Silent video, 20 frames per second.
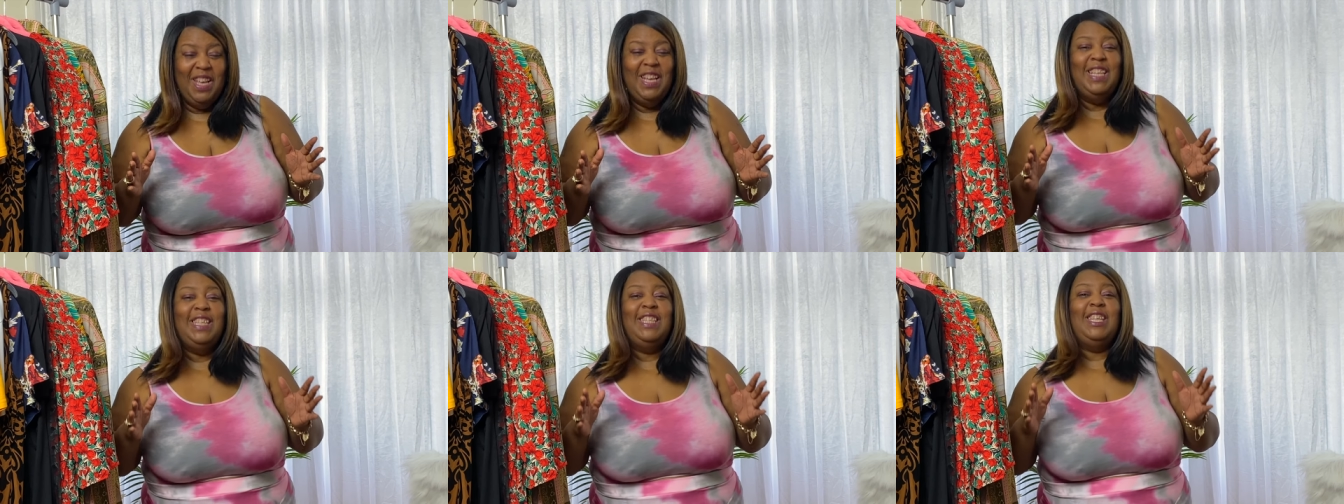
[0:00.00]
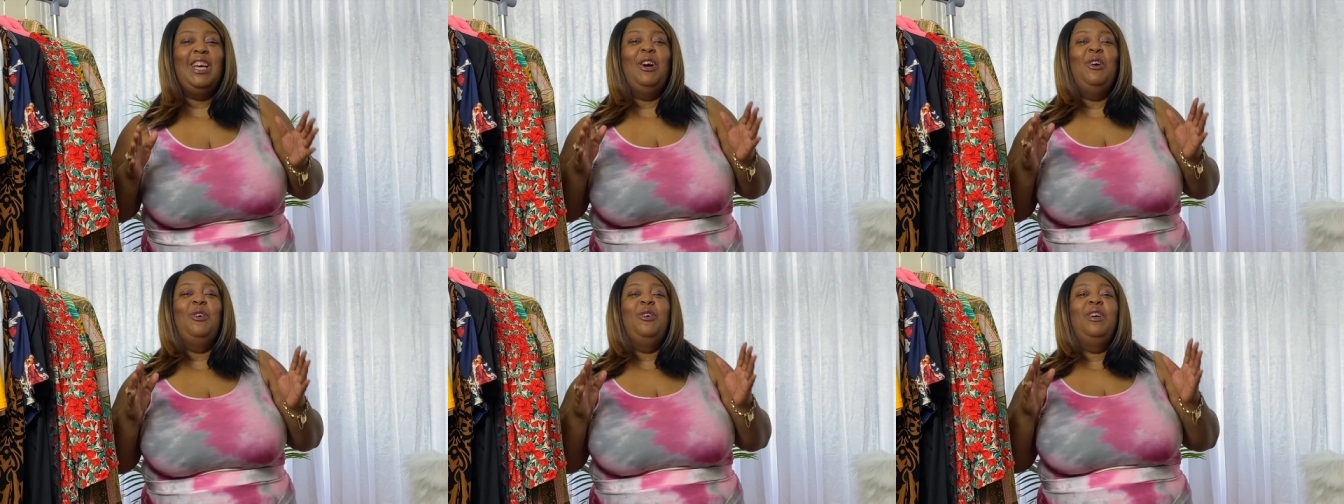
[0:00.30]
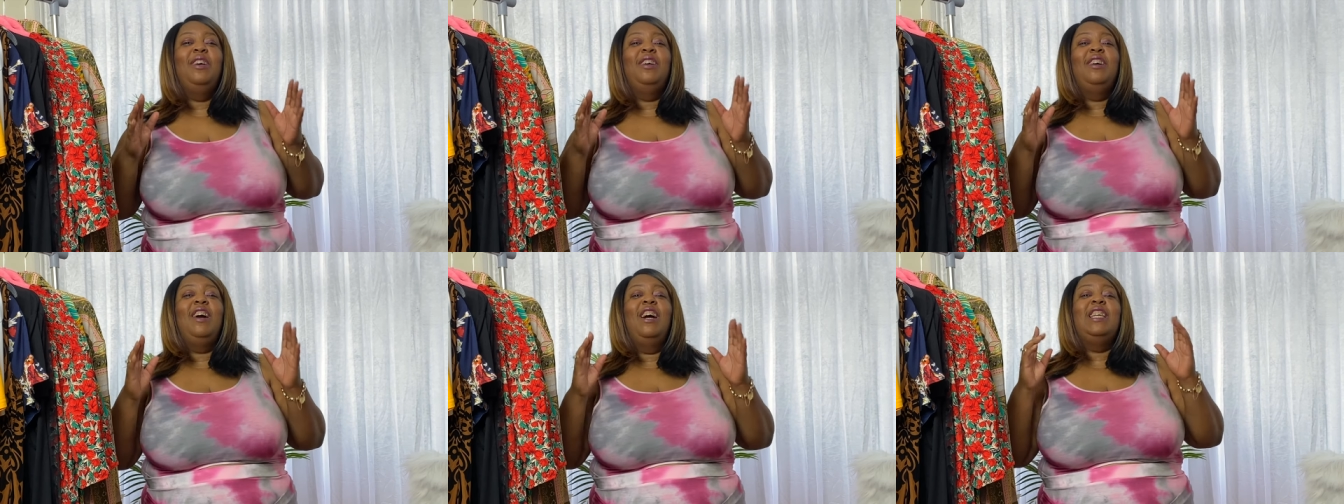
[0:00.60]
So,
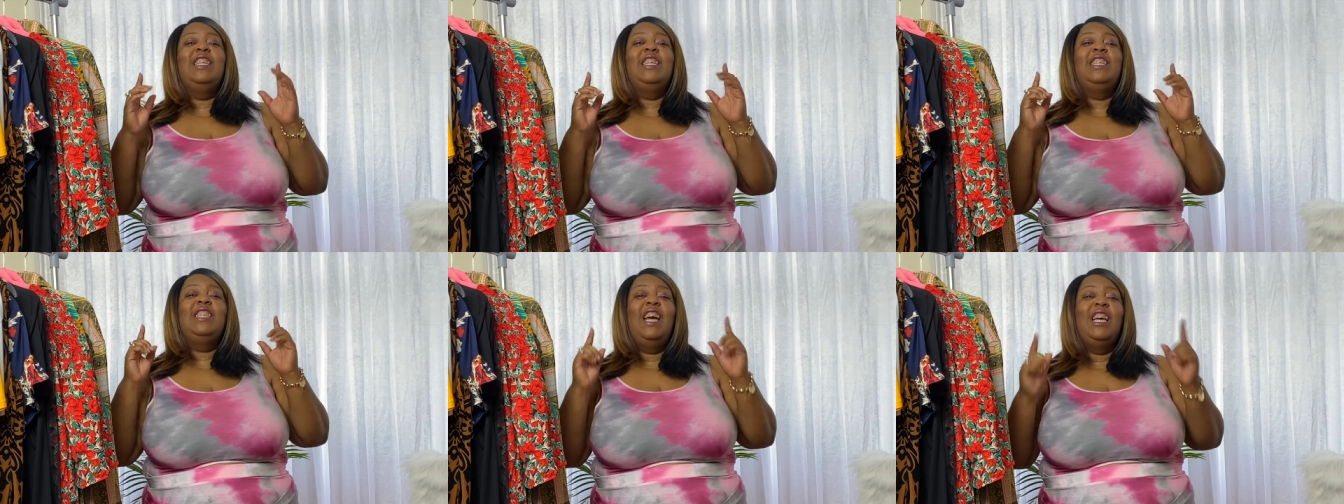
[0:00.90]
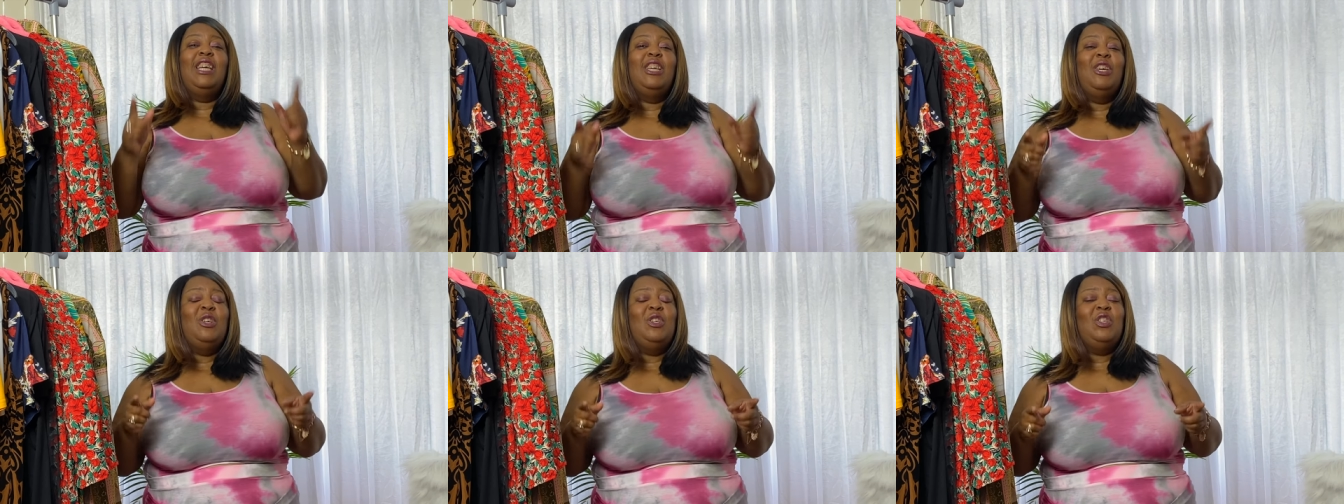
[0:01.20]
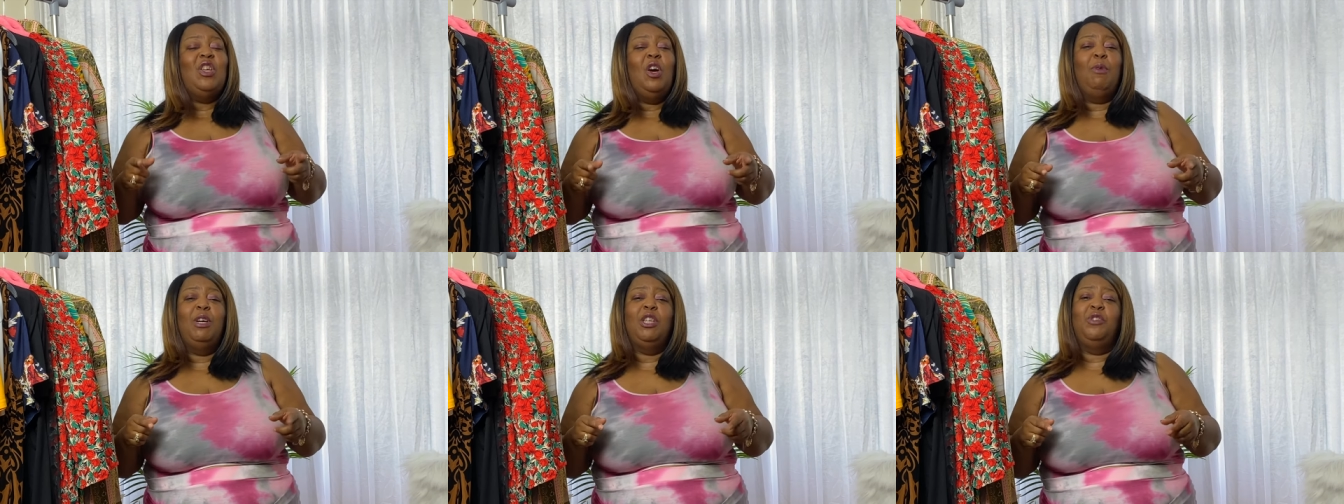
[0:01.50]
guys, thank you
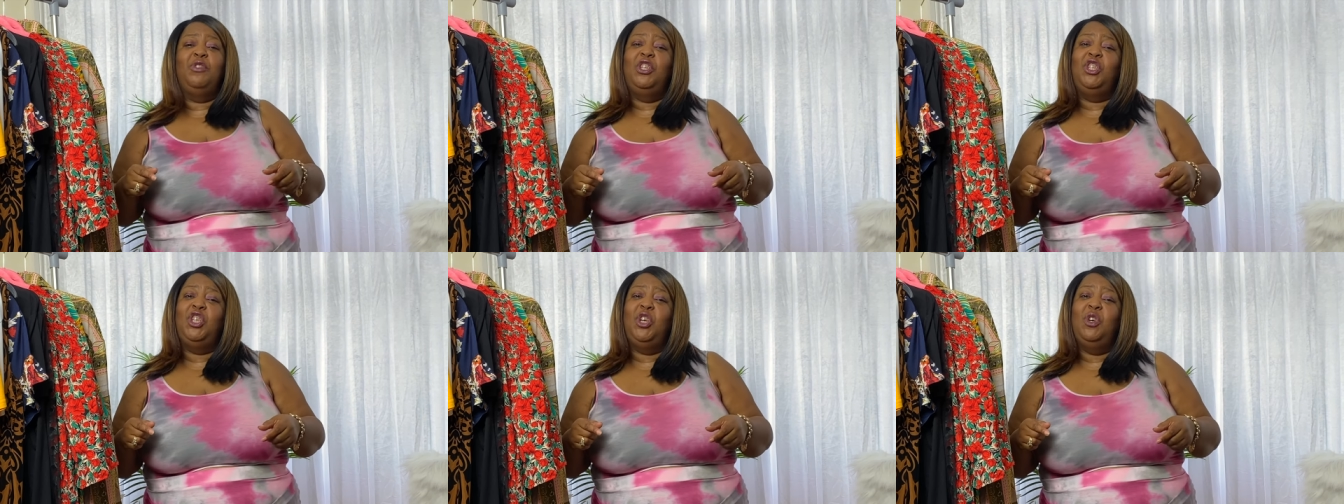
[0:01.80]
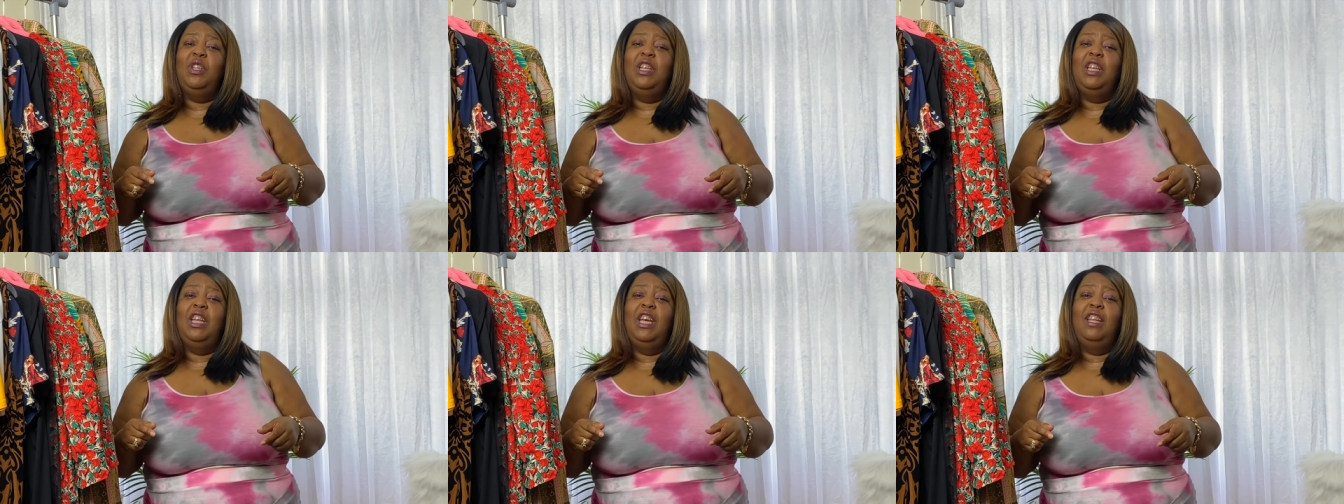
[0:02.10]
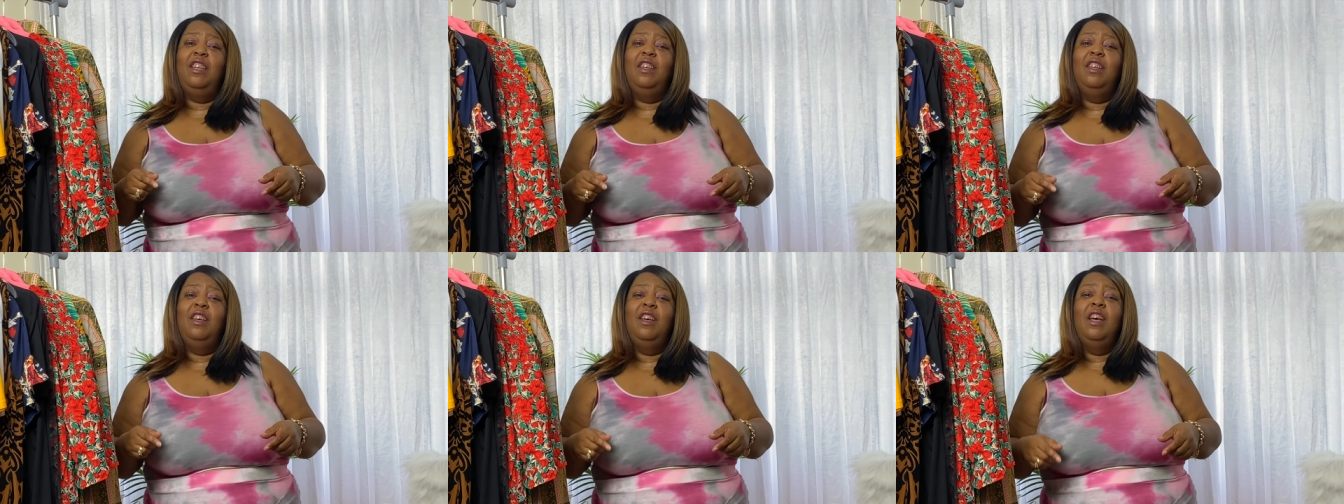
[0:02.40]
so much for tuning
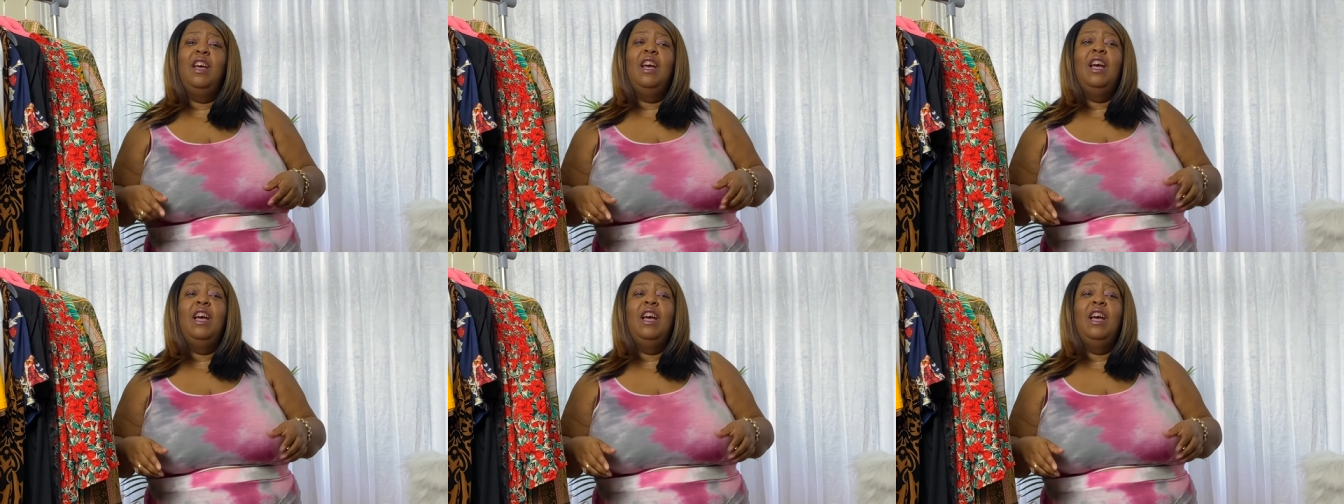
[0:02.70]
in.